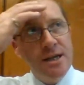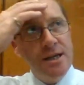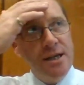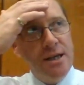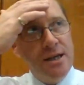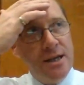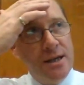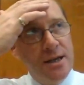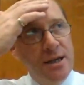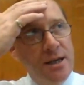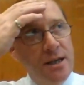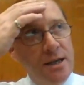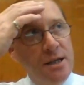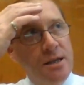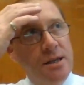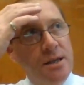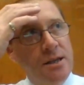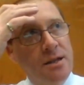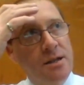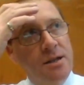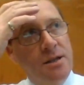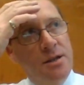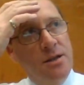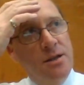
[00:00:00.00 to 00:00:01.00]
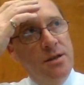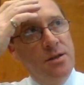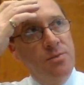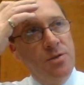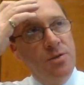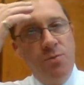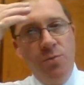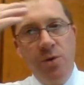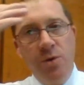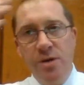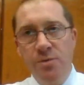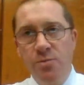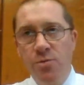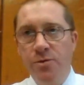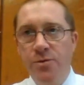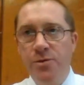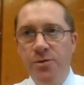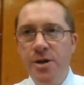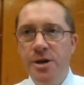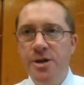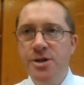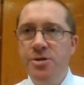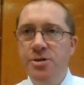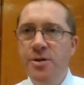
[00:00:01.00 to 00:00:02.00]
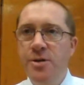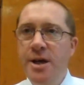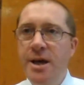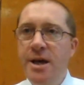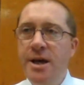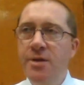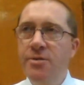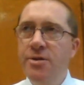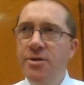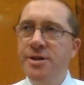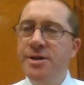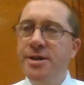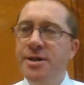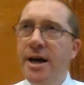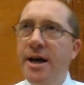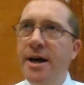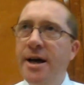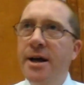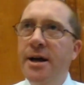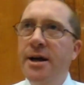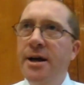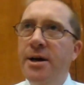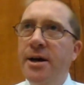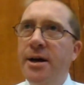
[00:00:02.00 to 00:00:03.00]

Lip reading: that we refer to here is that